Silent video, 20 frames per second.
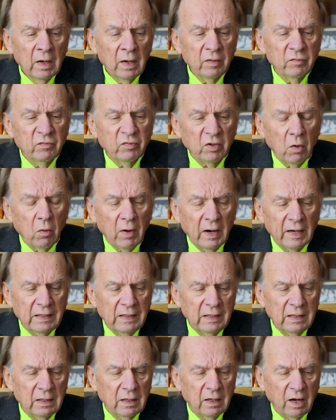And so I
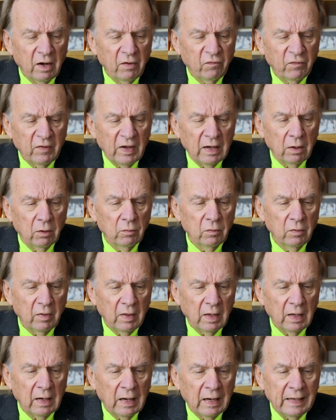did. I found
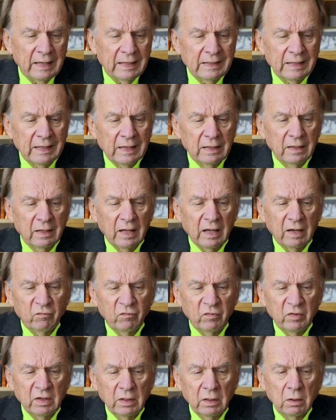that I had done that
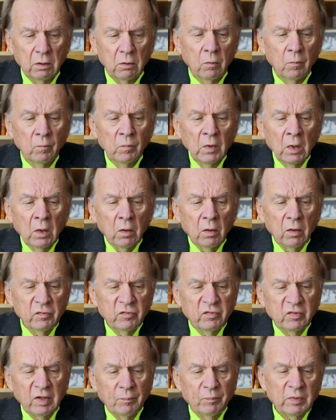video
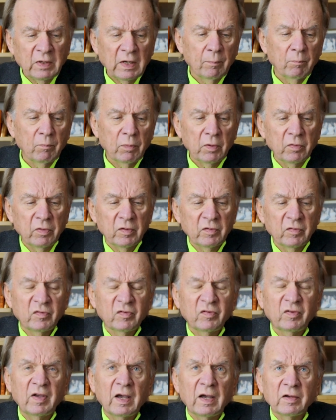on September the
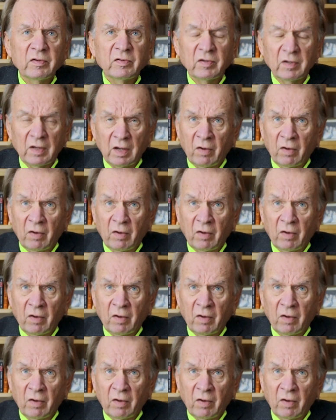6th,